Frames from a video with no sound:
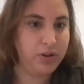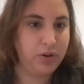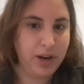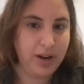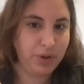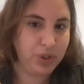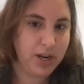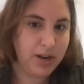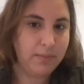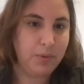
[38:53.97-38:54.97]
Korean
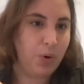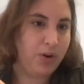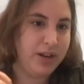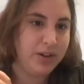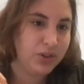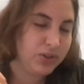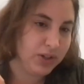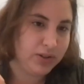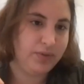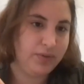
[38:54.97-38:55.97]
regime or the
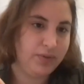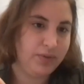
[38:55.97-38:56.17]
existence of